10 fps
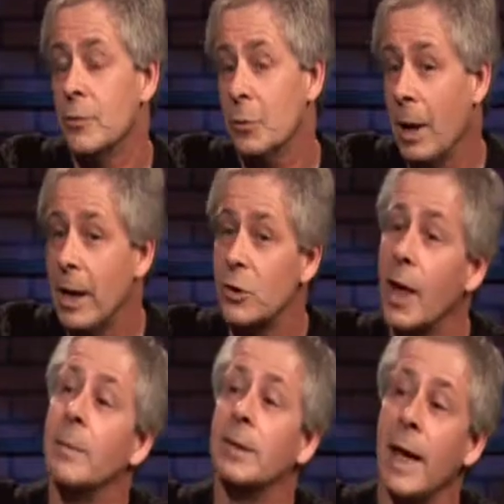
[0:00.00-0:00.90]
So my
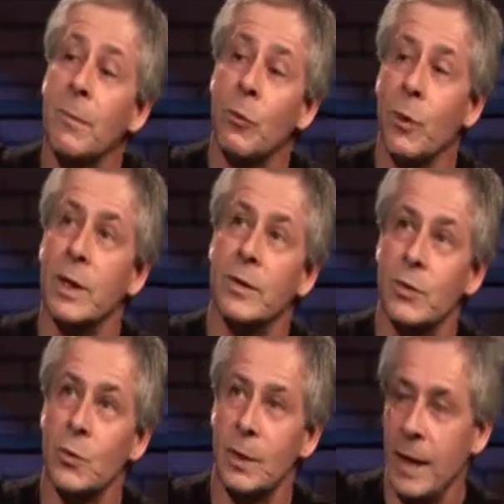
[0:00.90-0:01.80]
job at that point is
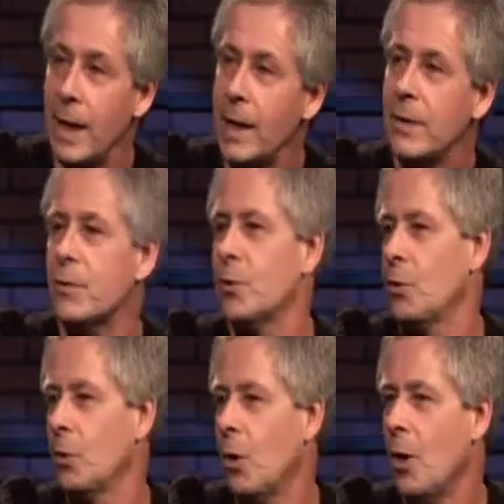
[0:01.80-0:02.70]
to enhance
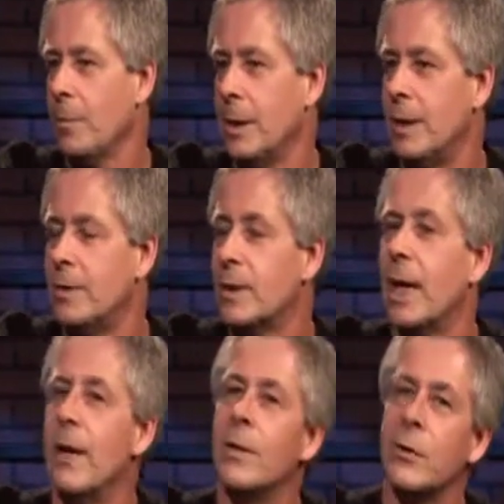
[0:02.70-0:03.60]
your harmonies
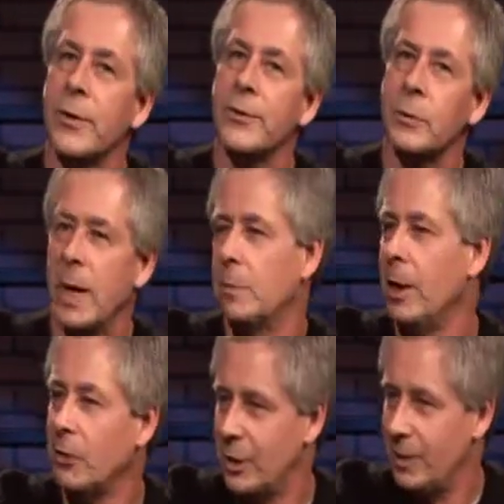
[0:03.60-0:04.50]
and then also to add
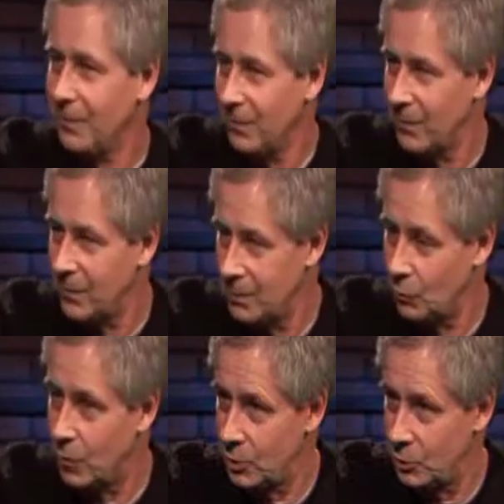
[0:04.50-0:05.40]
melody
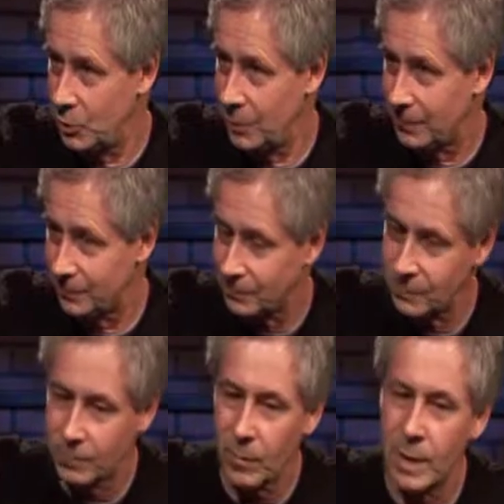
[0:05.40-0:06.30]
to what you're doing.
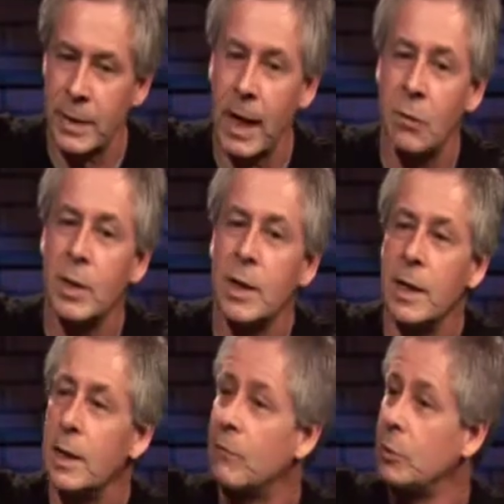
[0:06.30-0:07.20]
Now,
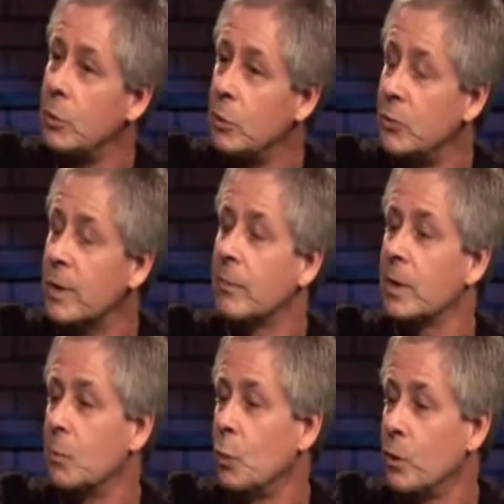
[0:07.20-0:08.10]
if we do
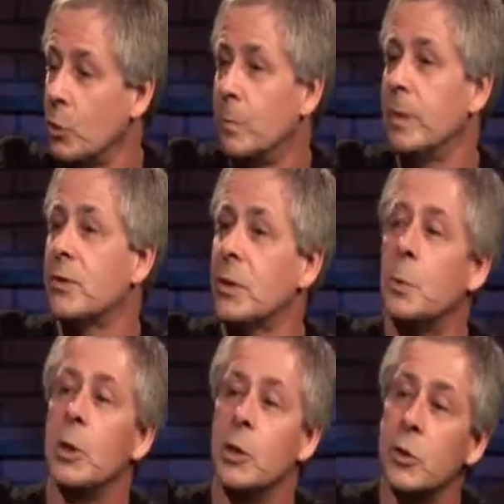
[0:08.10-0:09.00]
something where you're busy or
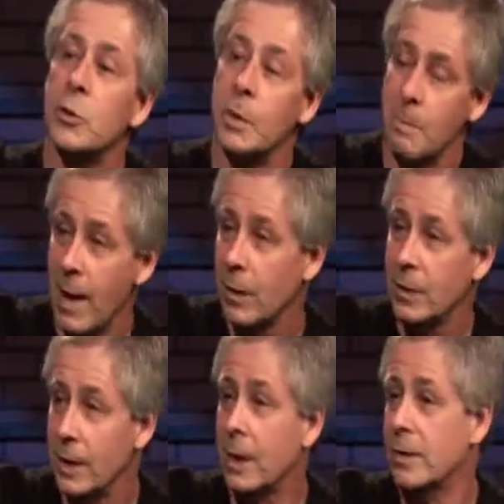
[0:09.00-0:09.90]
where you're doing
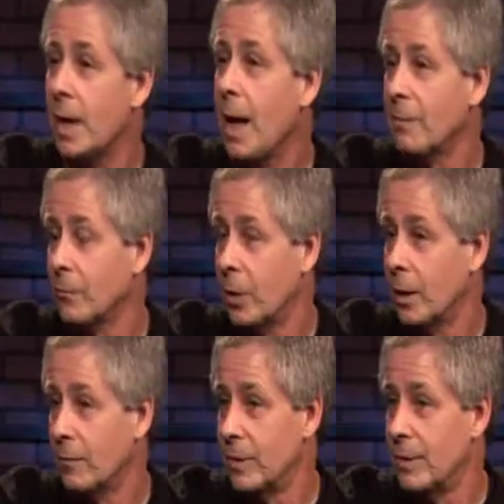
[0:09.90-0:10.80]
melody on top of all of